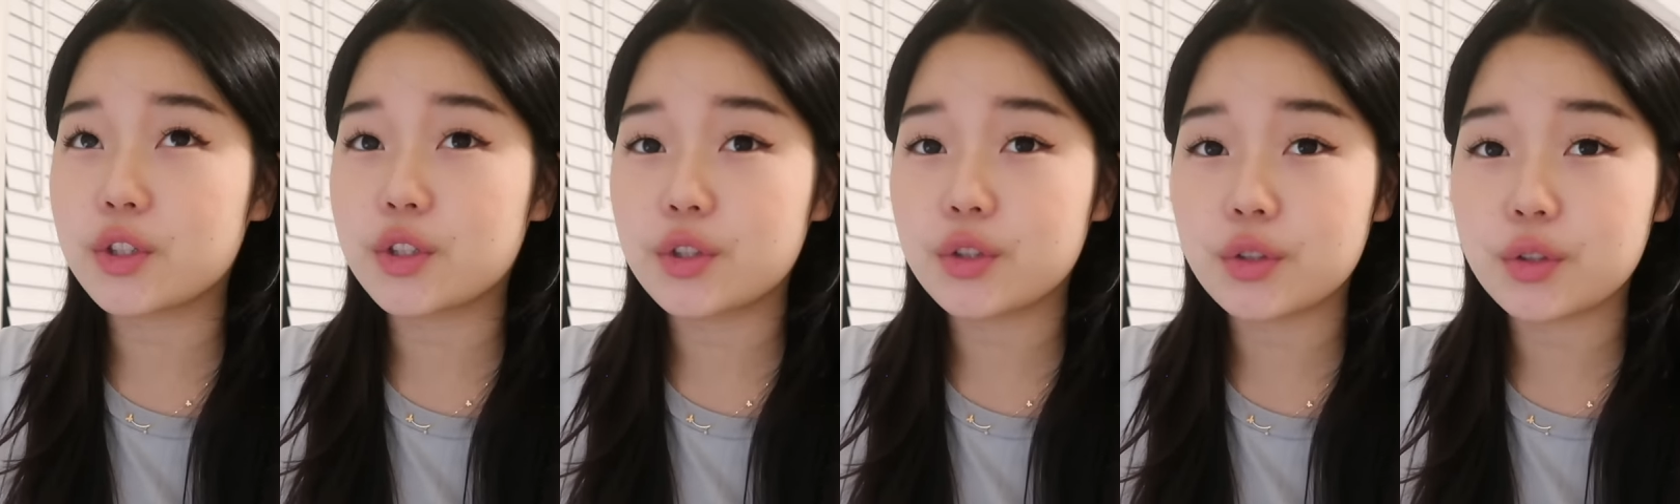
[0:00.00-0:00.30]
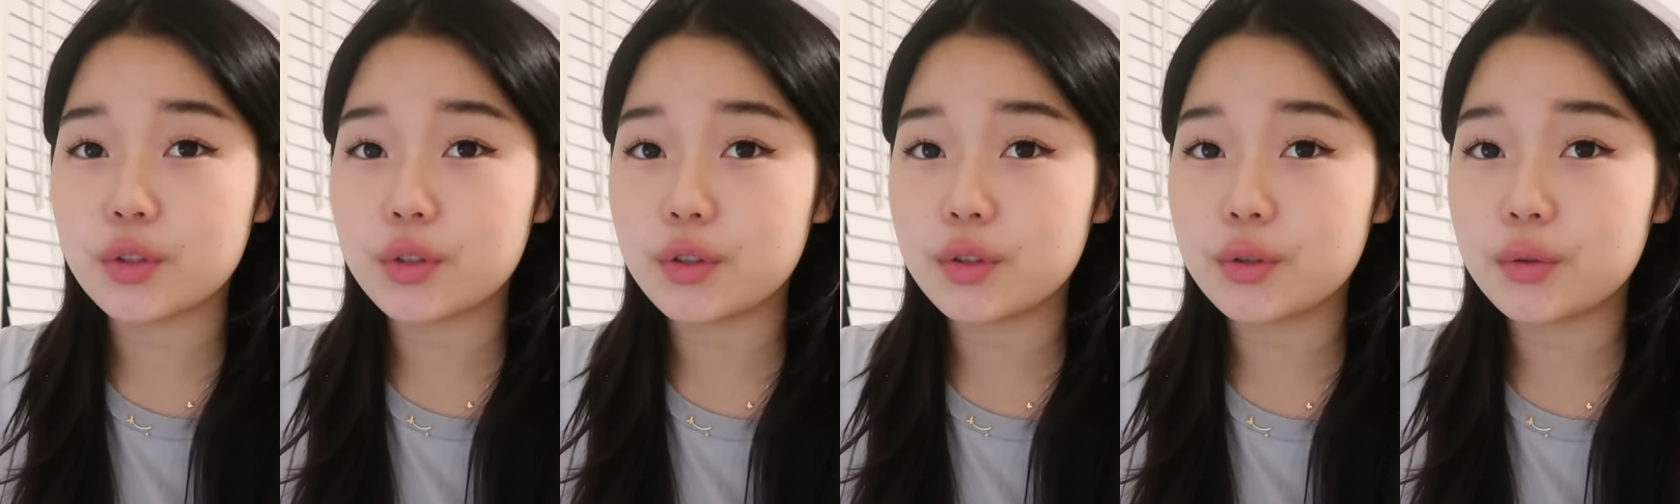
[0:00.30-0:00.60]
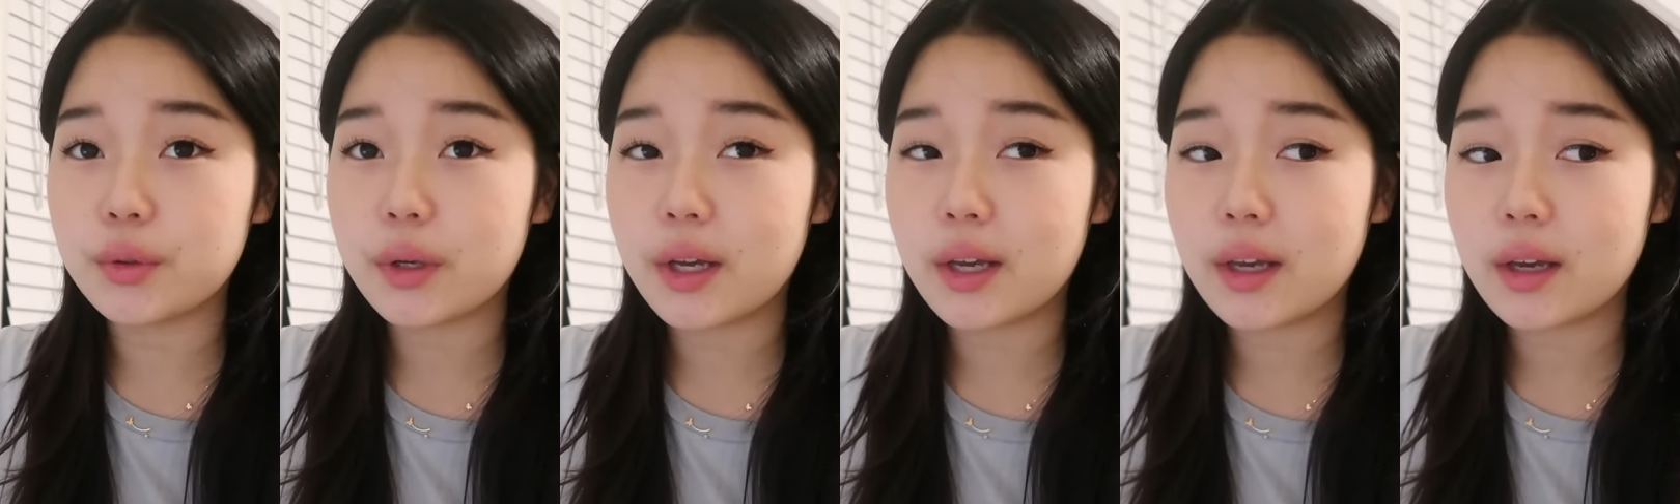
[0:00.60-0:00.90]

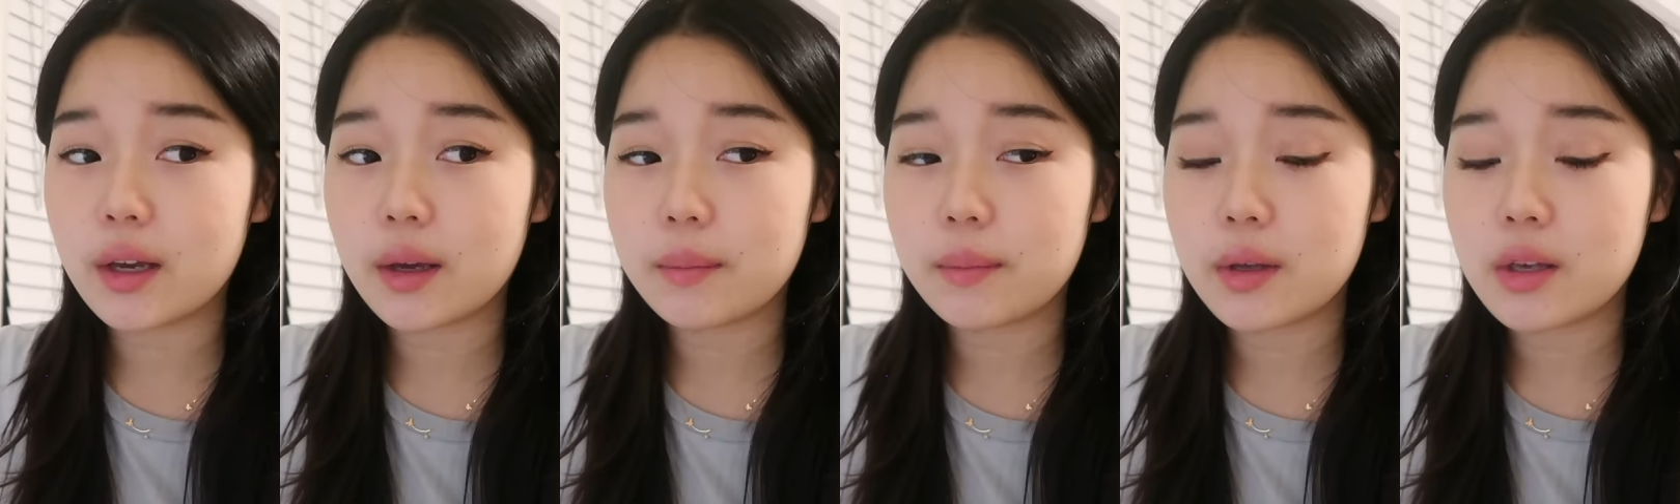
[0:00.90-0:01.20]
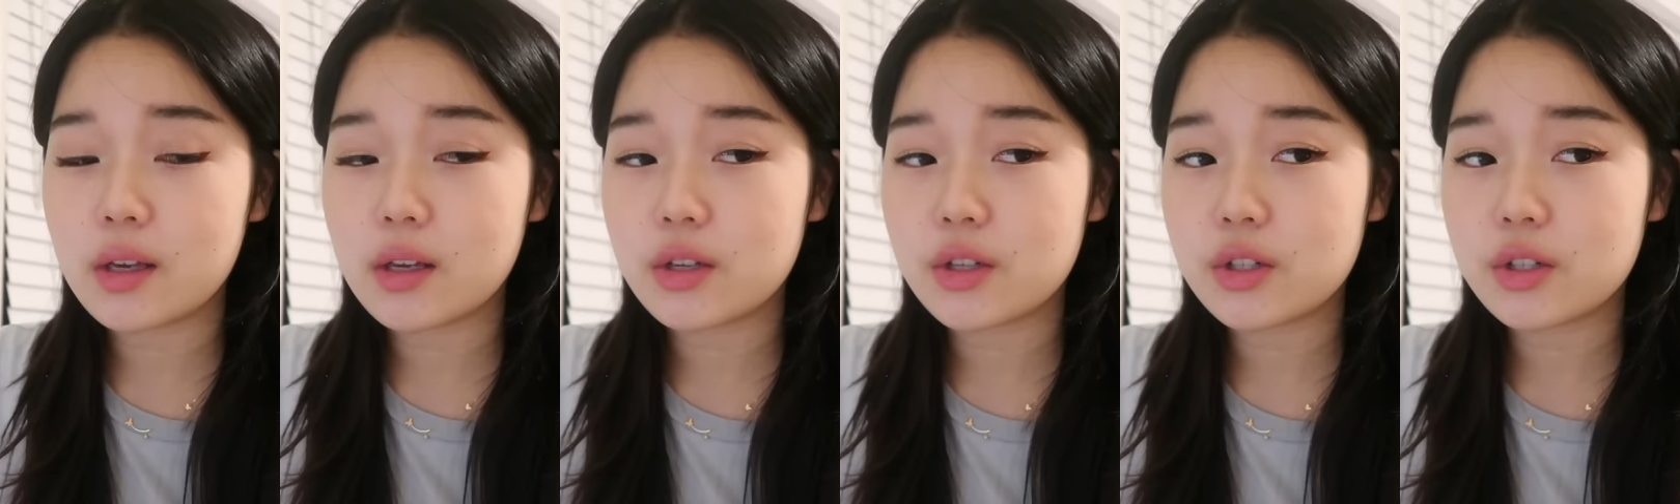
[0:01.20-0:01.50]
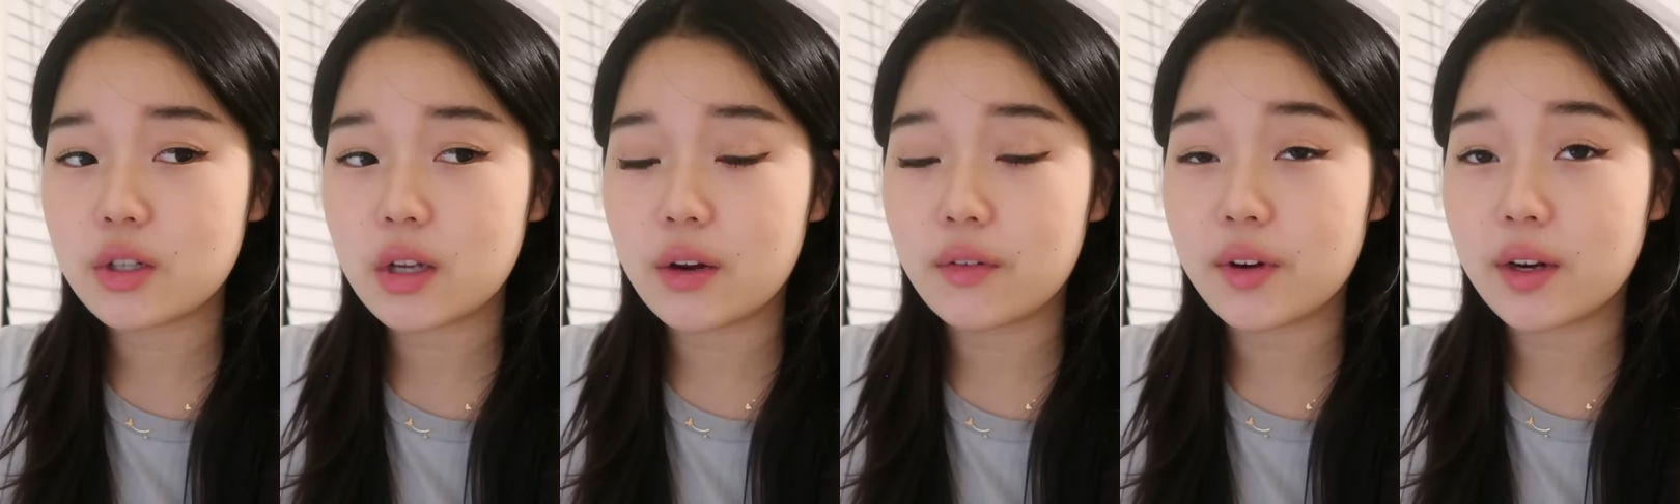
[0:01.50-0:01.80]
2 a.m.
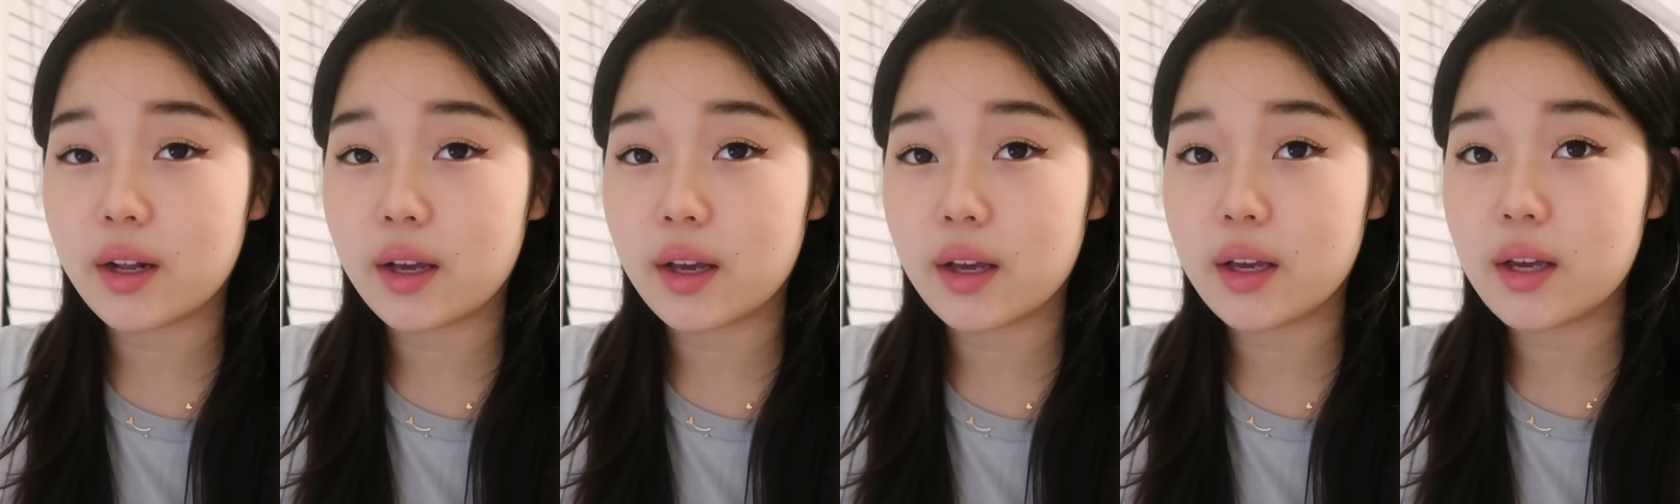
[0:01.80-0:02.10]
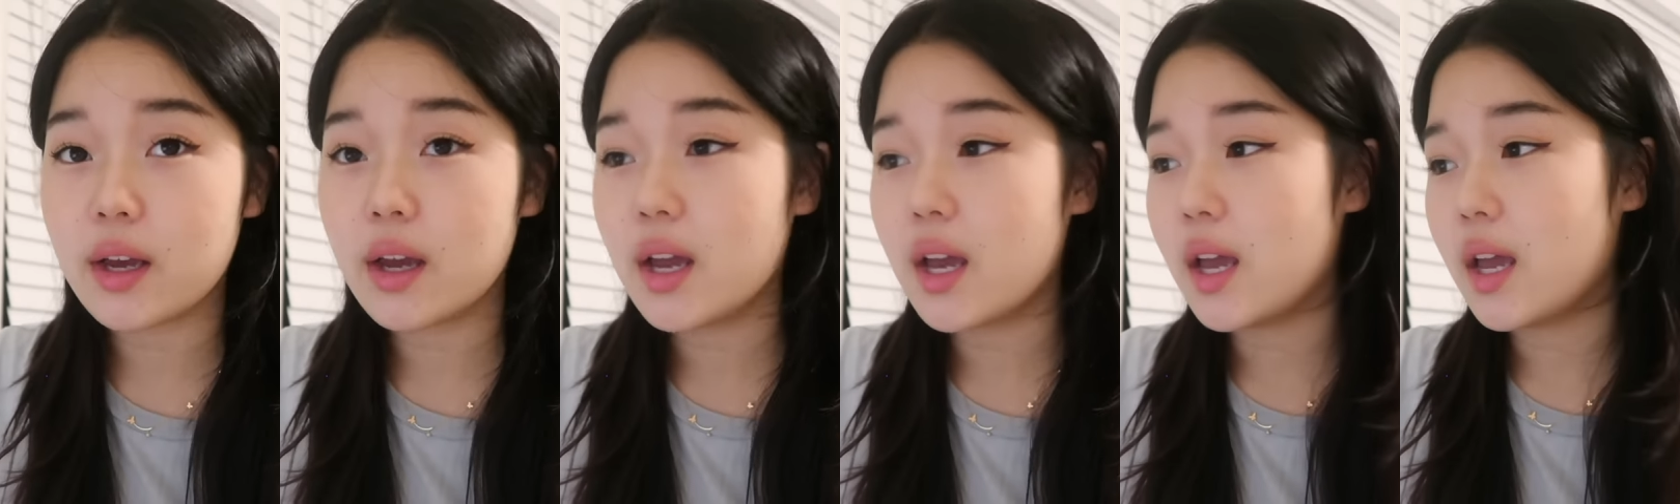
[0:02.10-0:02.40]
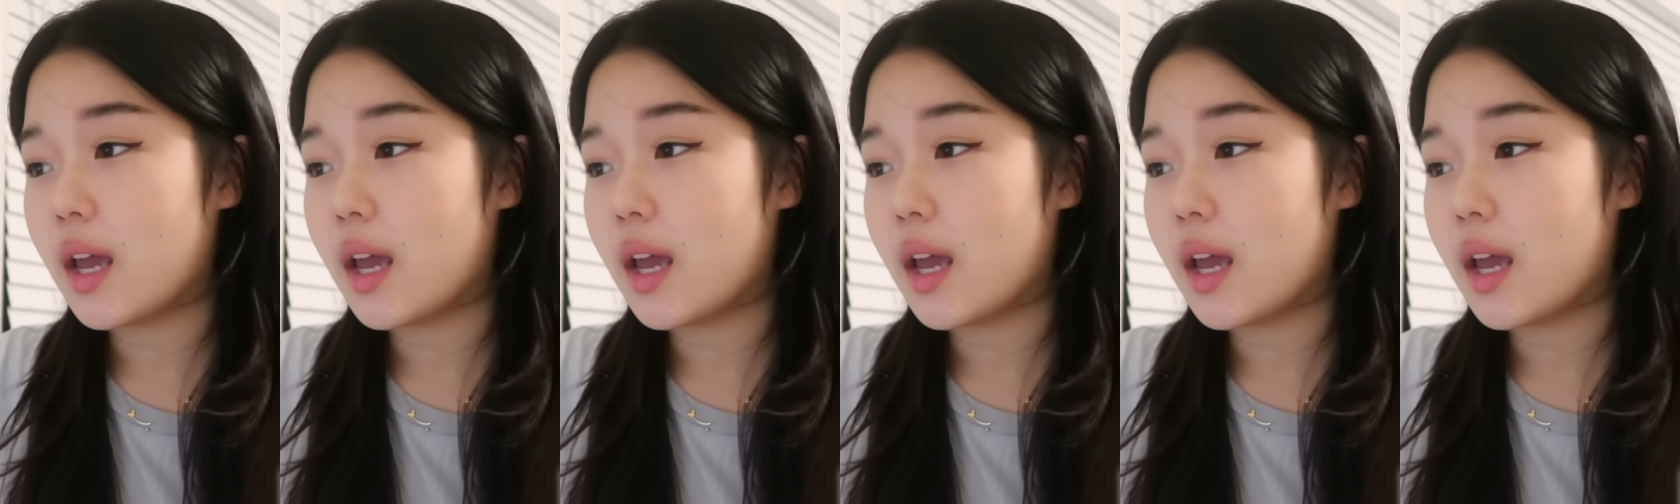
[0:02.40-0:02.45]
ish every day.